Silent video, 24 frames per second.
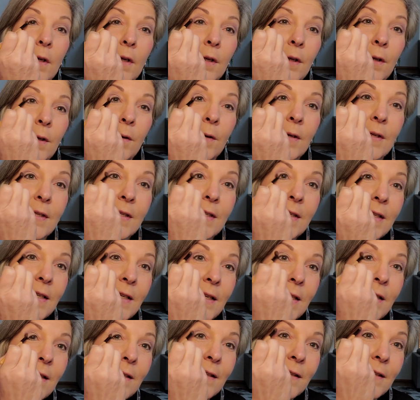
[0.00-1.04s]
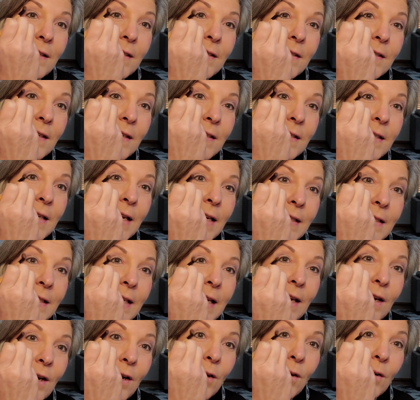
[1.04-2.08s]
You can see that this does not
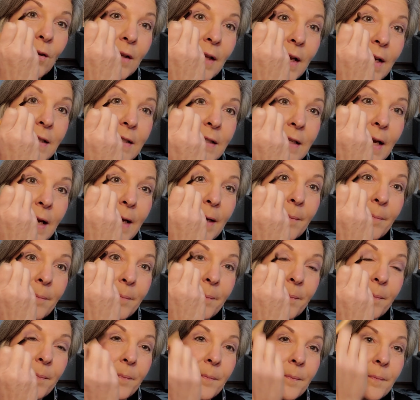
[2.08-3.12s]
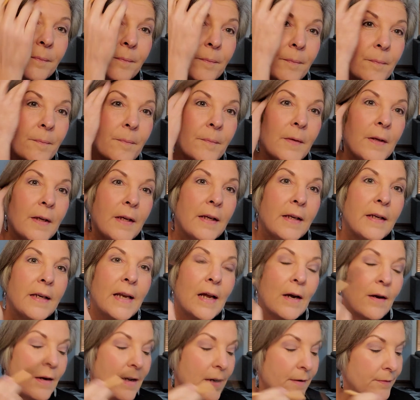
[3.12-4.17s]
take a whole lot of time.
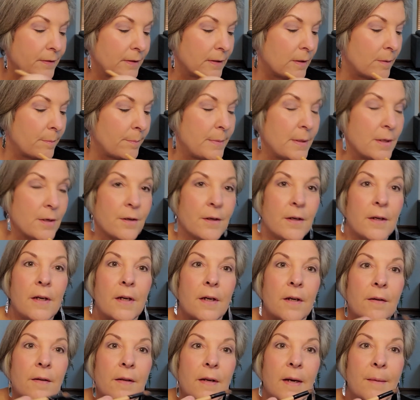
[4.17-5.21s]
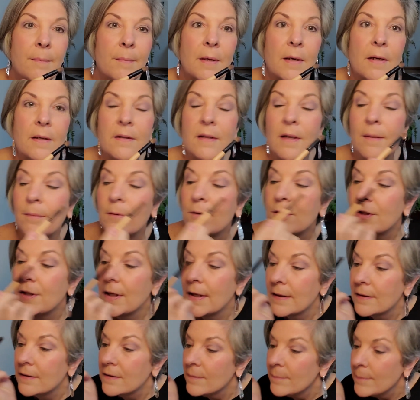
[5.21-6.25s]
Now I have a little mirror here that I'm going to double
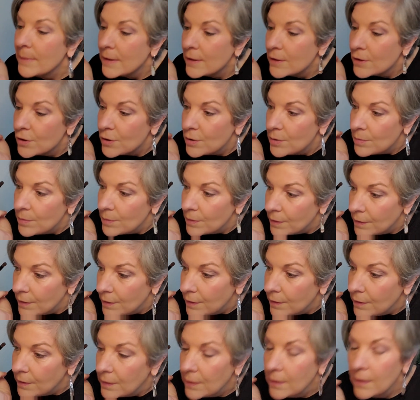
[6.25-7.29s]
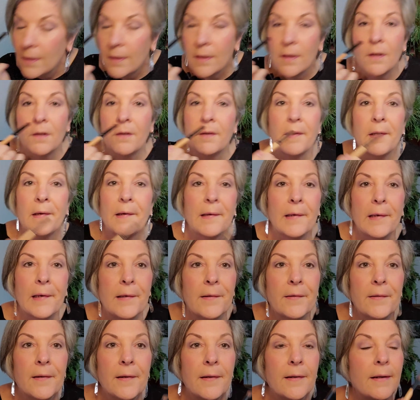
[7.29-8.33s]
check to make sure. Oh yeah, I
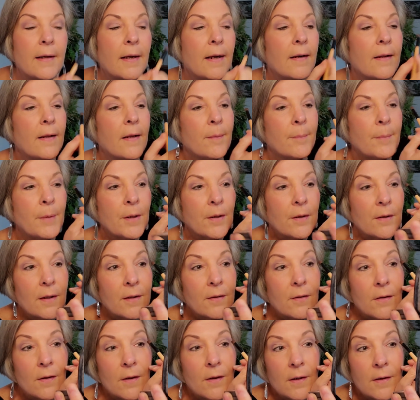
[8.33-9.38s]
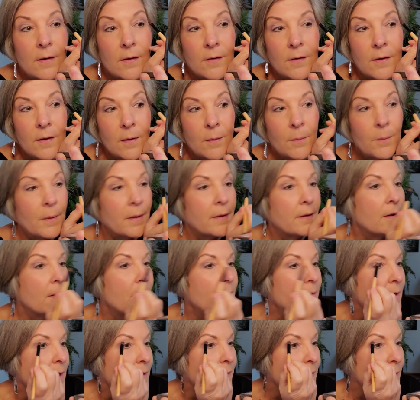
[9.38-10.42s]
can't see anything out of that mirror. Let's look at this little one. Oh
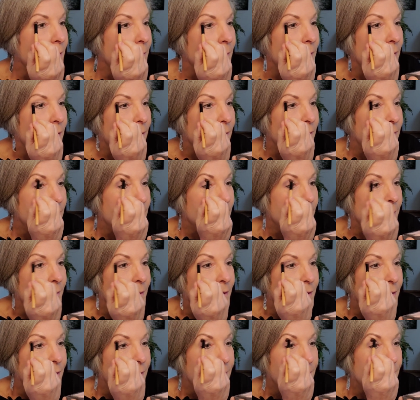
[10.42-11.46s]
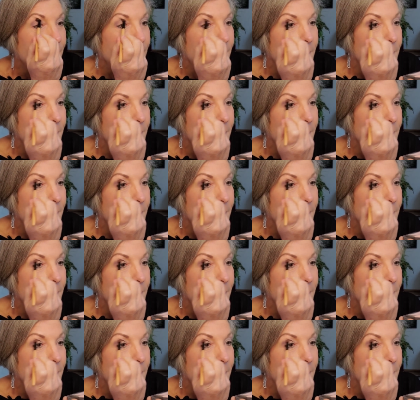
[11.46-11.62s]
yeah, there we go. Now we're good.